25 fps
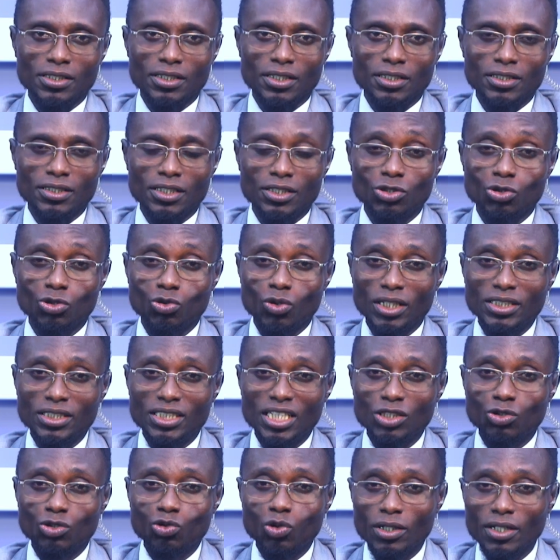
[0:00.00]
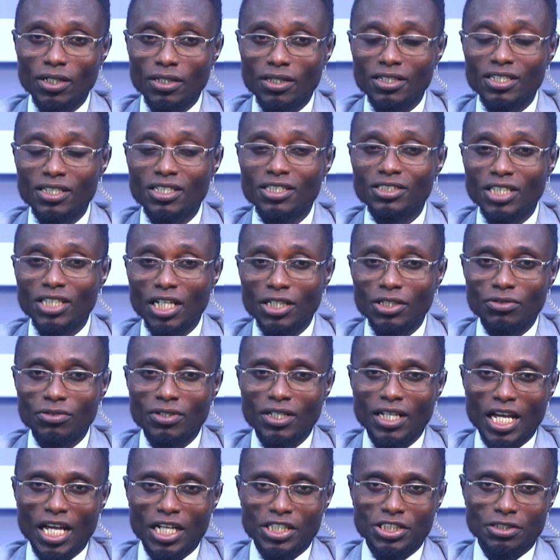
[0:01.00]
in the twenty twenty-three general
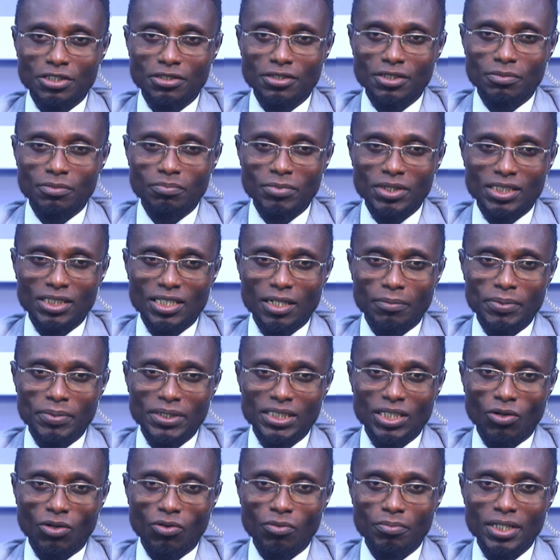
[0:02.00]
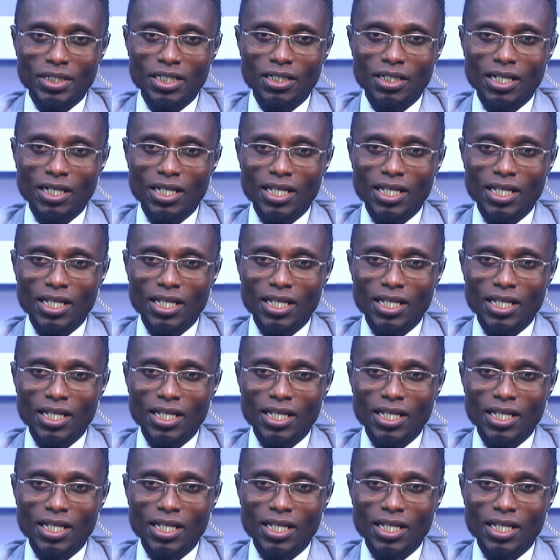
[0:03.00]
elections, Mister Peter Obi,